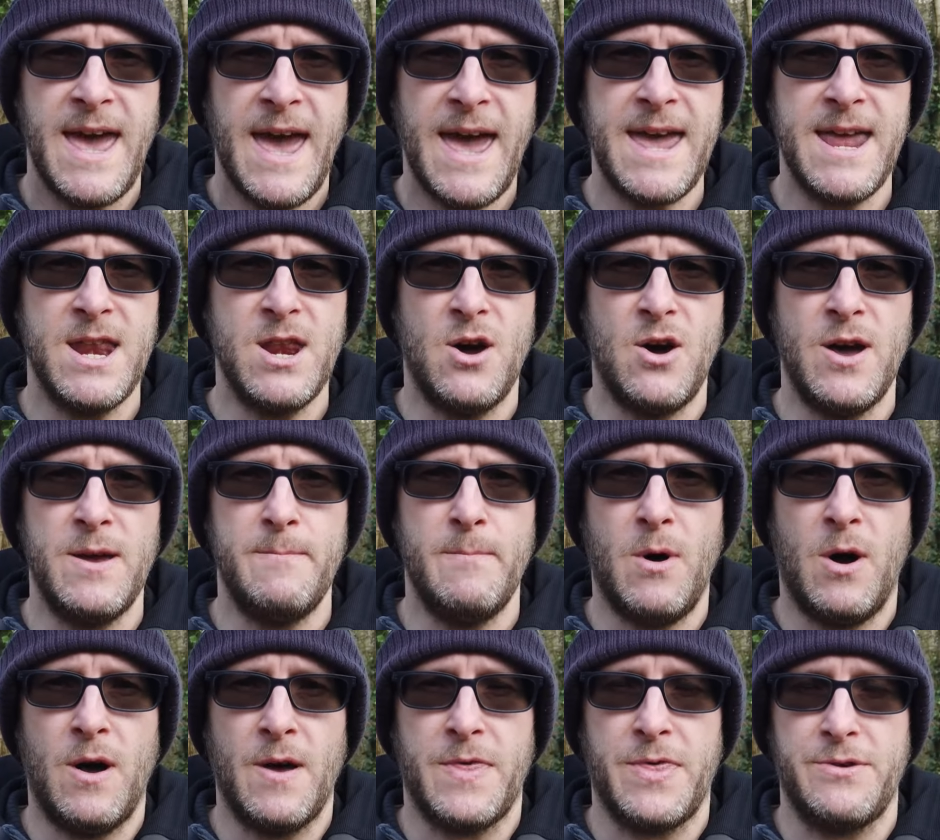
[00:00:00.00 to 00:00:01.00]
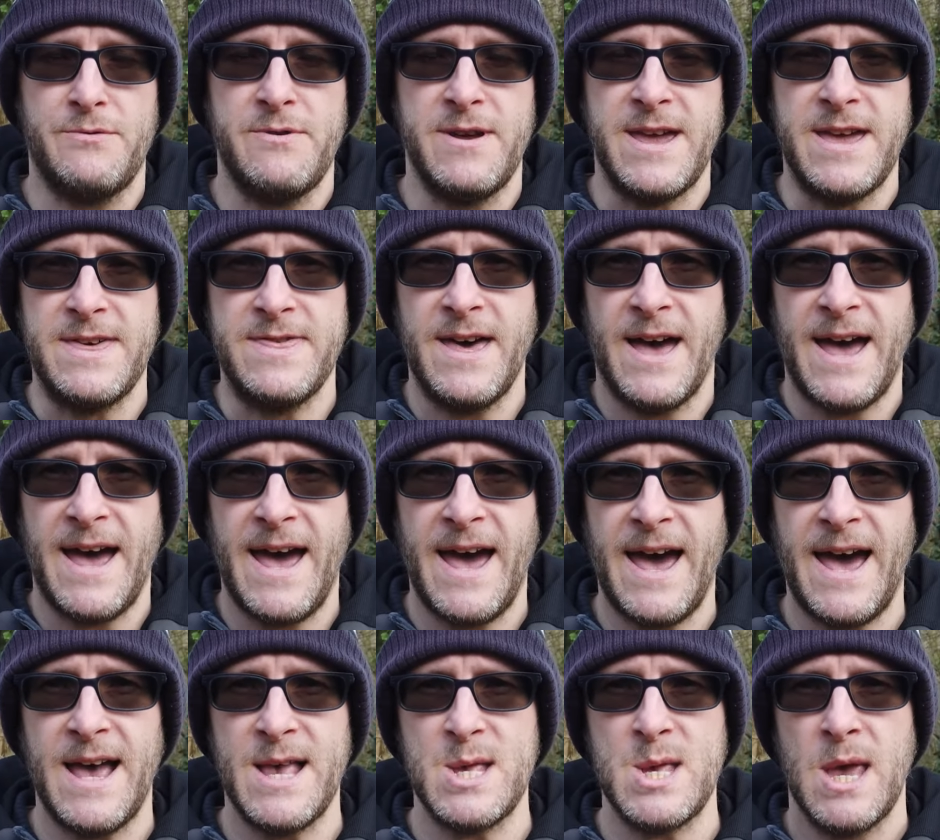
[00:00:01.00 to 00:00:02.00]
A9 Mark III, that
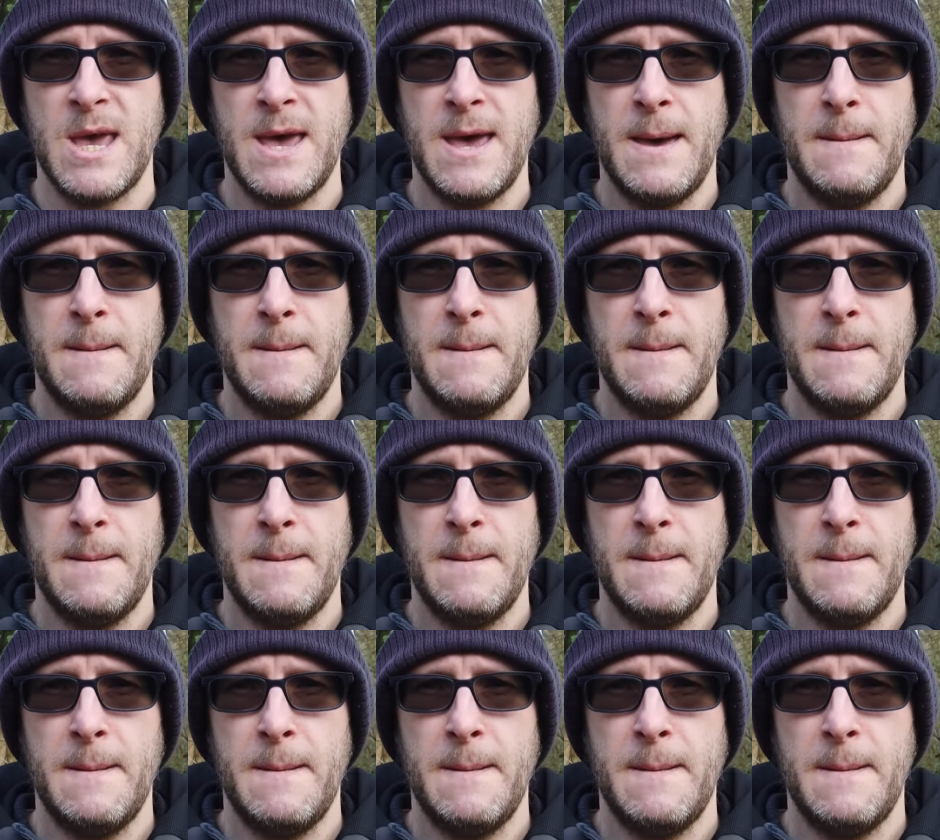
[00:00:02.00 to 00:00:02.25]
has